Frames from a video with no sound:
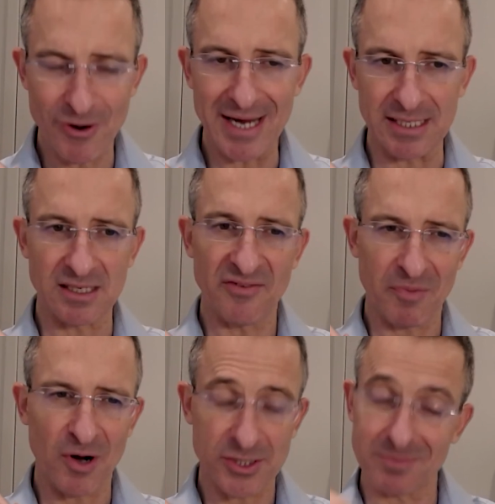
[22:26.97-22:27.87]
Great,
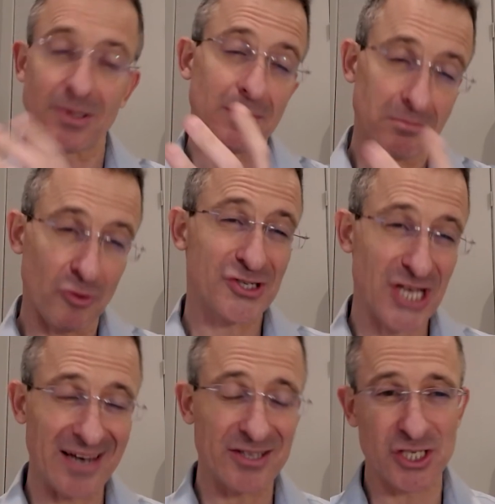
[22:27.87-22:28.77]
if possible.
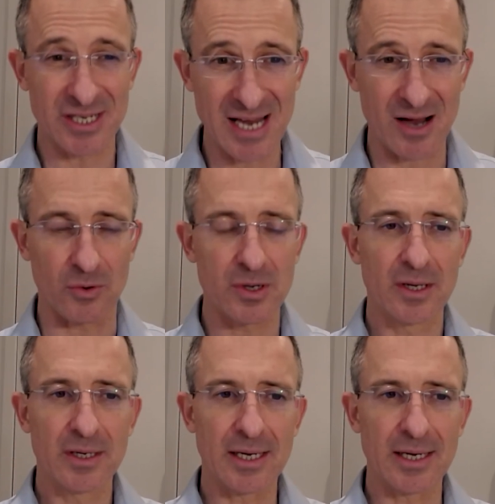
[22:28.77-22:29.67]
More challenging now
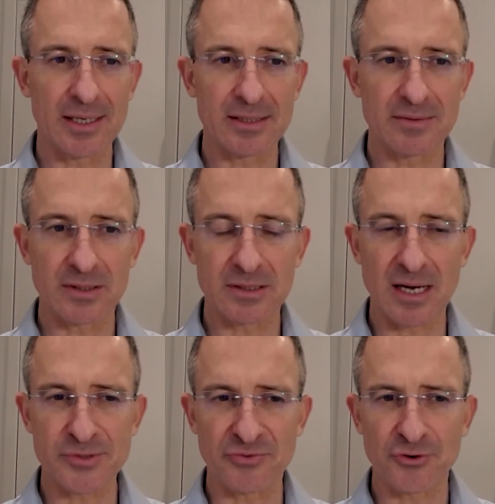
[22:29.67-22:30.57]
uh, in
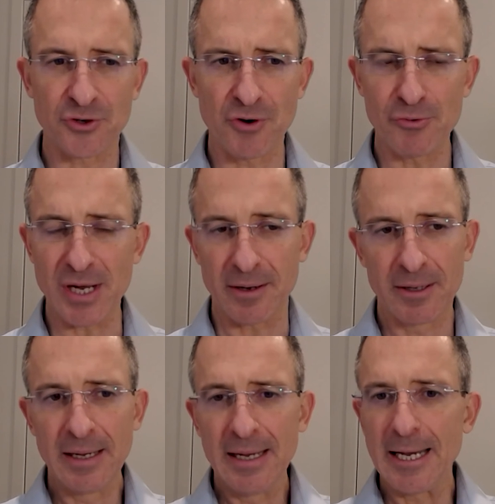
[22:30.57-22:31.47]
times of corona
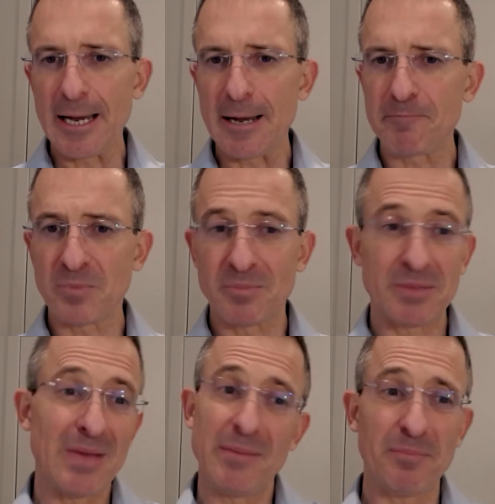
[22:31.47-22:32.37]
um,
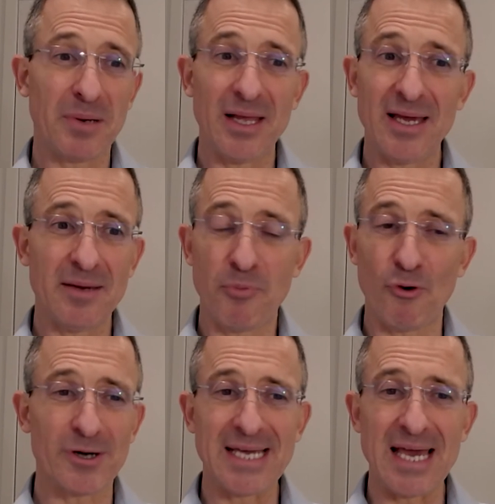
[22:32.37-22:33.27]
but maybe play a
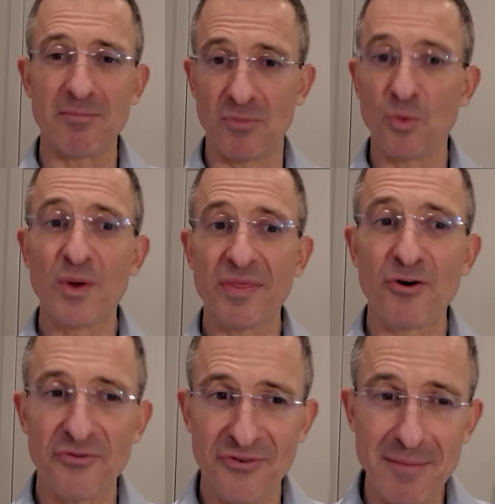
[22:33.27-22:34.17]
board game
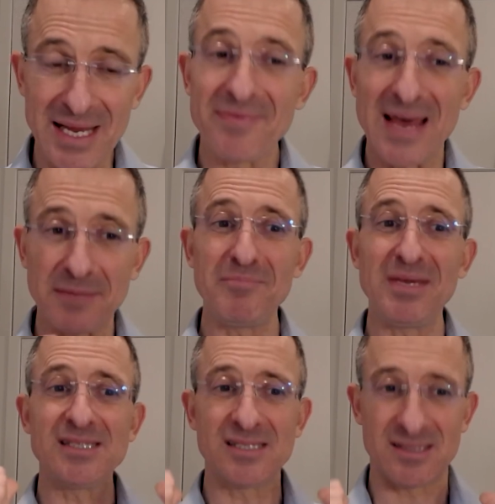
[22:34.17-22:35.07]
with their family and that
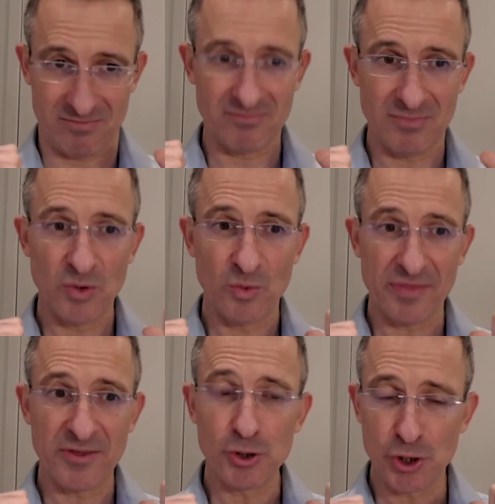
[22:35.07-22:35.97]
means
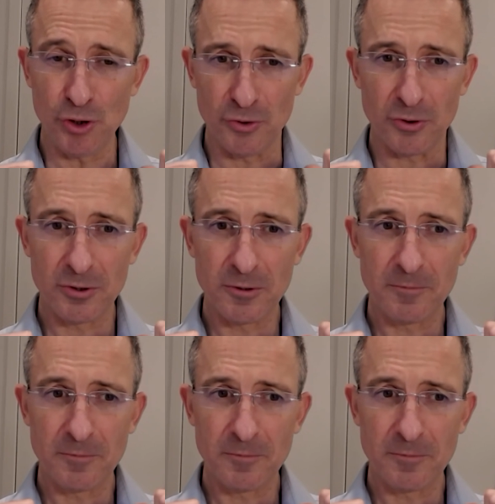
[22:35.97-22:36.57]
with you too.